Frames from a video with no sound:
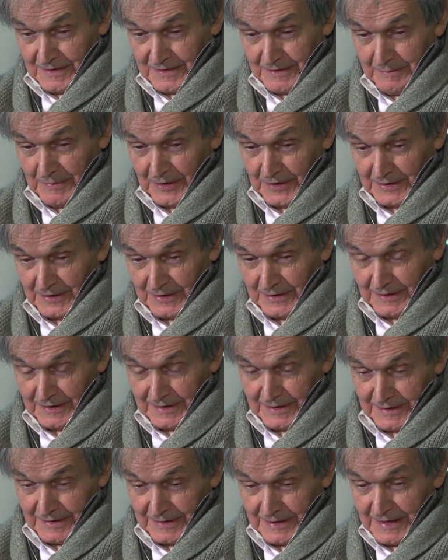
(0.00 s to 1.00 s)
The
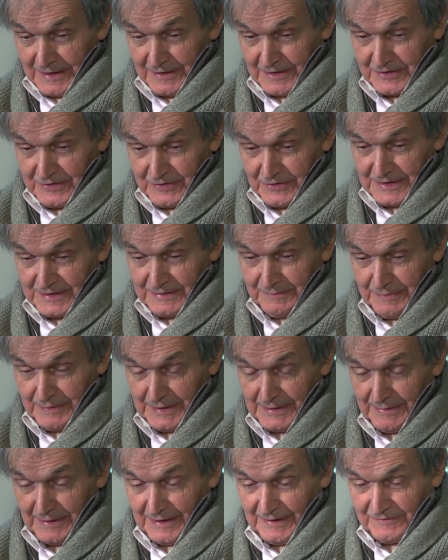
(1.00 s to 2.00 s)
model, the reason
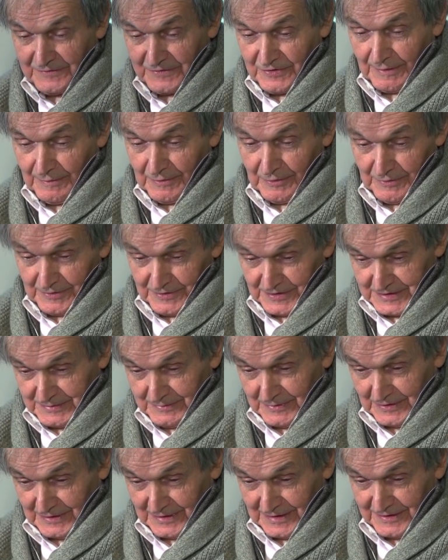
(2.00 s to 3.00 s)
people have trouble with this
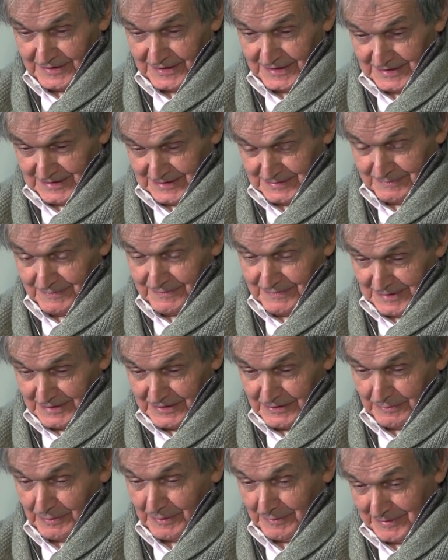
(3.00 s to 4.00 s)
model, I think, is
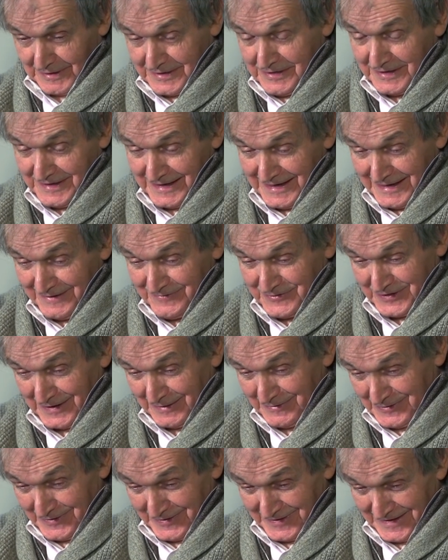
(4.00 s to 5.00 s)
you're probably going to have
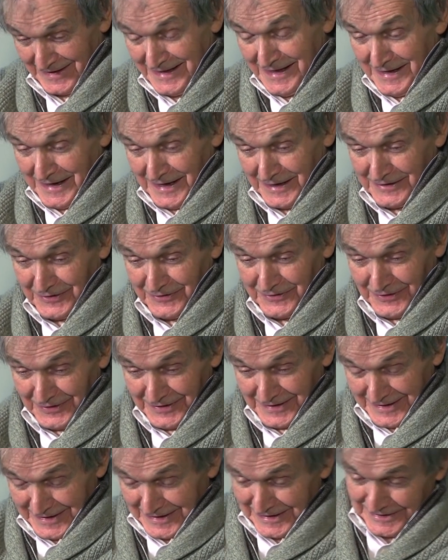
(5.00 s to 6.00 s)
trouble with it, and you're
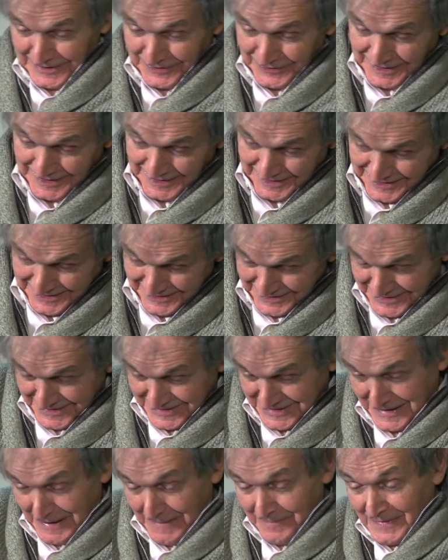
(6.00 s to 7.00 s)
not unique in
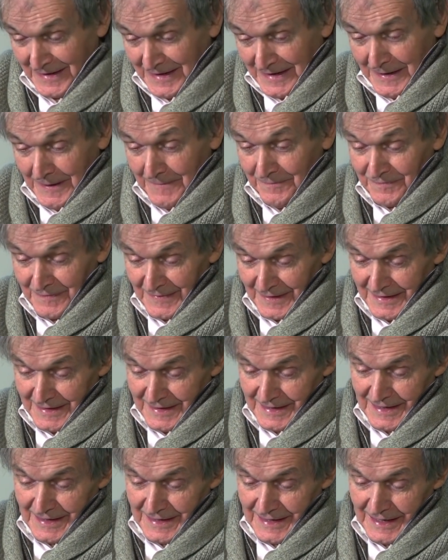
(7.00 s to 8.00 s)
this.
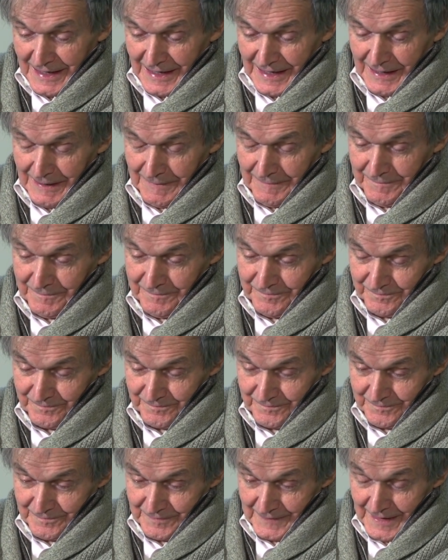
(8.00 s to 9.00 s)
Um,
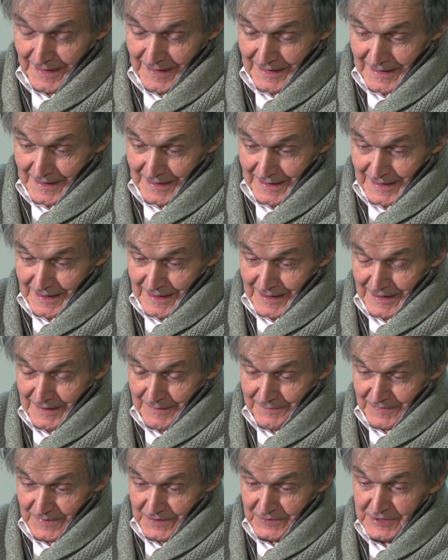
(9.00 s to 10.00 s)

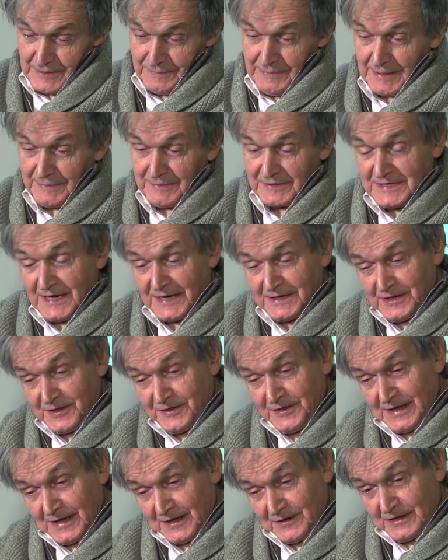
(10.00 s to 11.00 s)
you see, people tend to
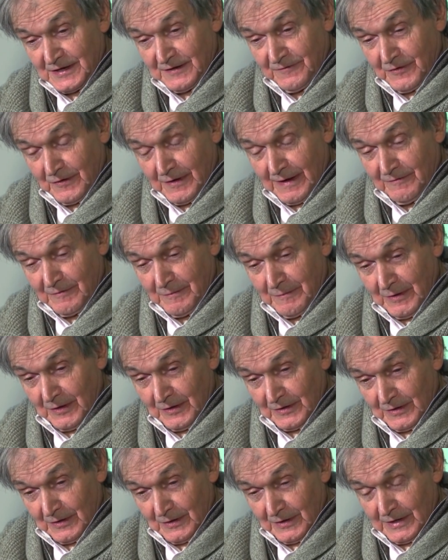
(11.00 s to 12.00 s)
think that if you have a
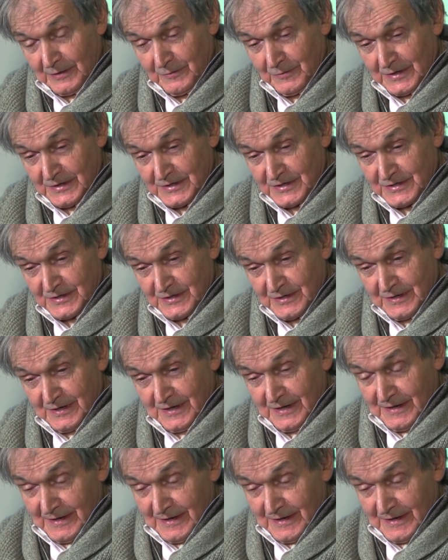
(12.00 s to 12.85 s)
model in which